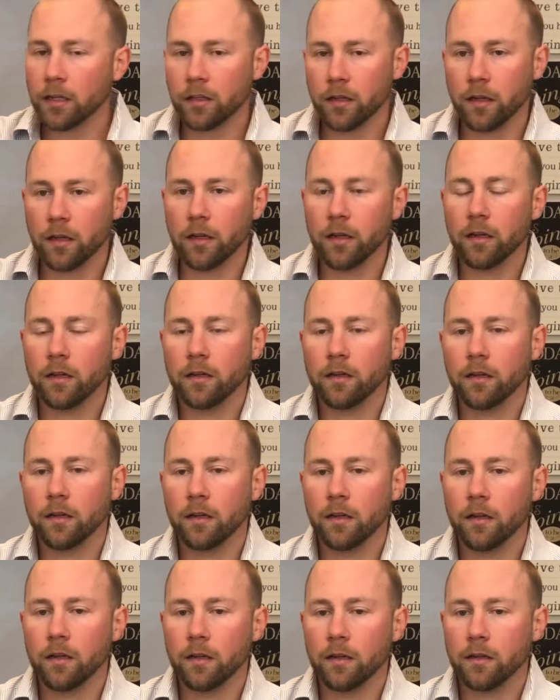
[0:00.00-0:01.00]
To
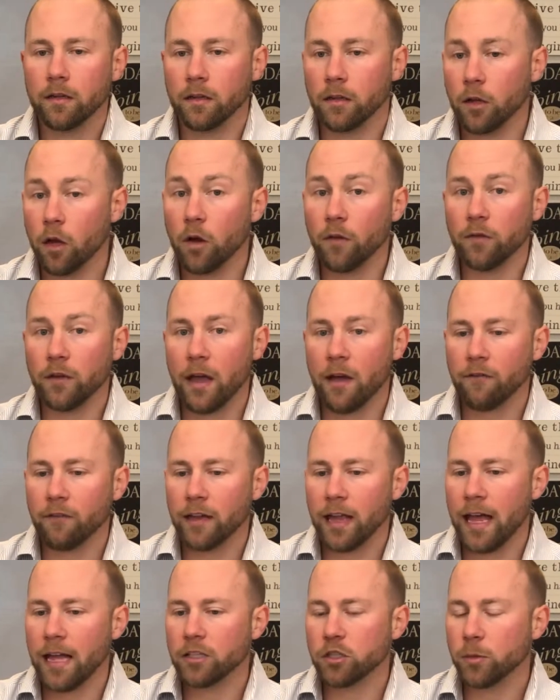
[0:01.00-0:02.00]
know if you have
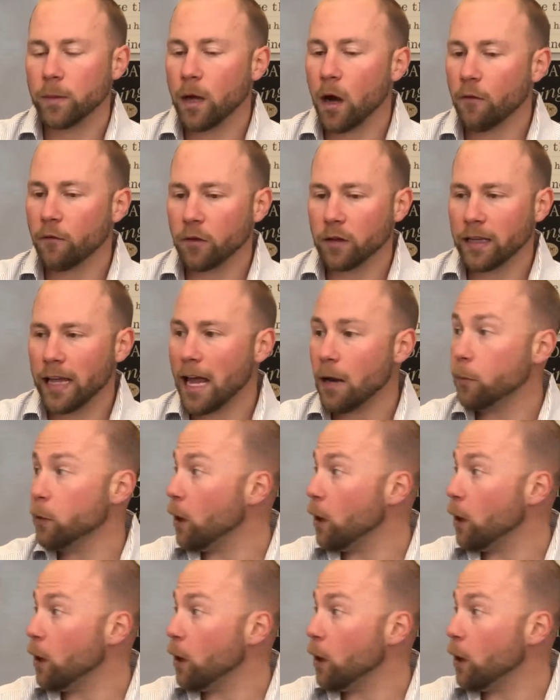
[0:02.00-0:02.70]
lead. So we offer lead.